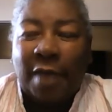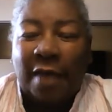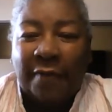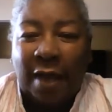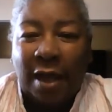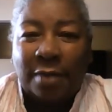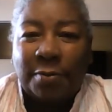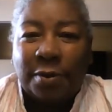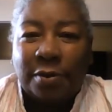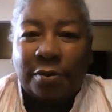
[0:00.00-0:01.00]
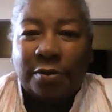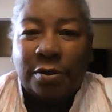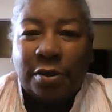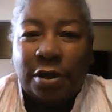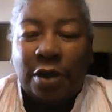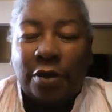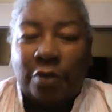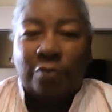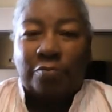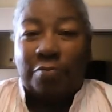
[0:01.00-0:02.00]
available,
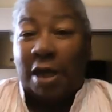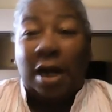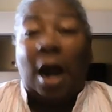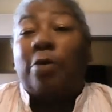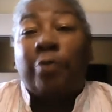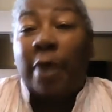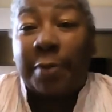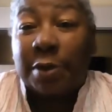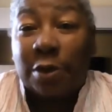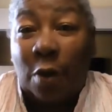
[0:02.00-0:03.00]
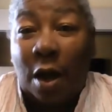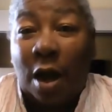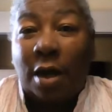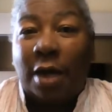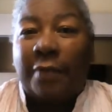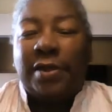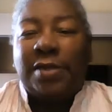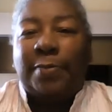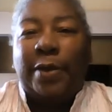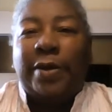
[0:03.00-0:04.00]
in our repertoire of
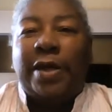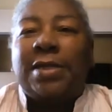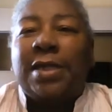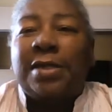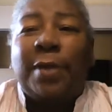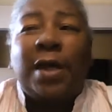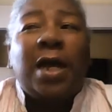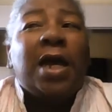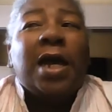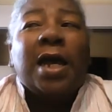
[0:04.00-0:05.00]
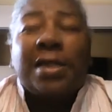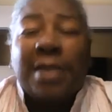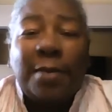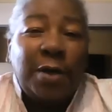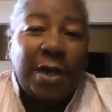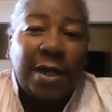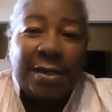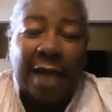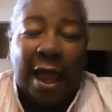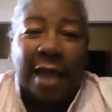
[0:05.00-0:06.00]
experiences, but someone
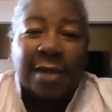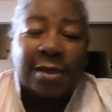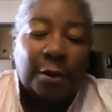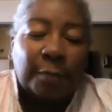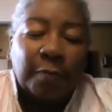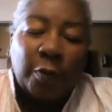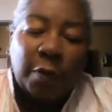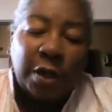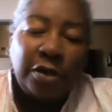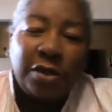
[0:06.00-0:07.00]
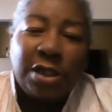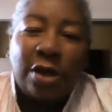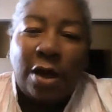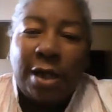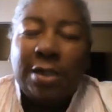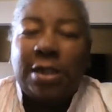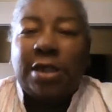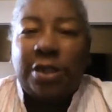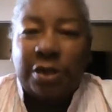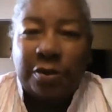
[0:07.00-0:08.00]
else has. So when you're starting to
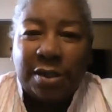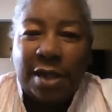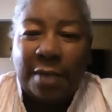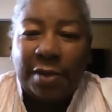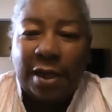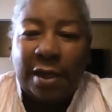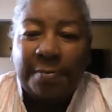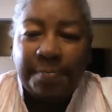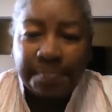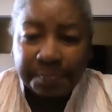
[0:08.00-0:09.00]
do something